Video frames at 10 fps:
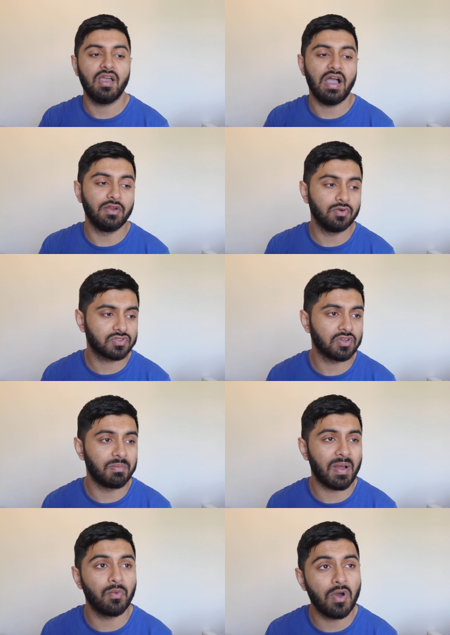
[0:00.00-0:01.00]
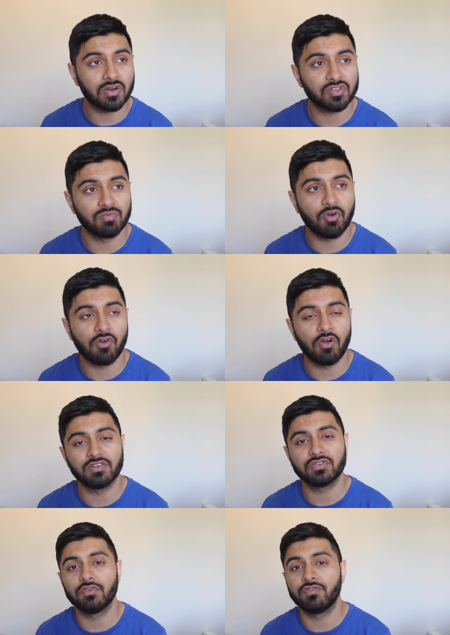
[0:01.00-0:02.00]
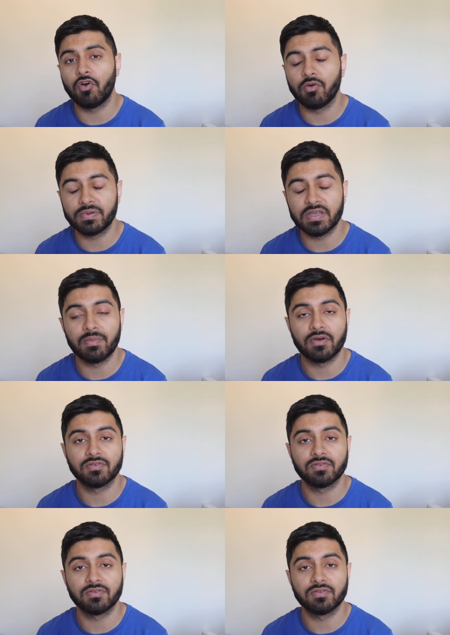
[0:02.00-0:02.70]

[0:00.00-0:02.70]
And also, I'm at work tomorrow until 4 p.m.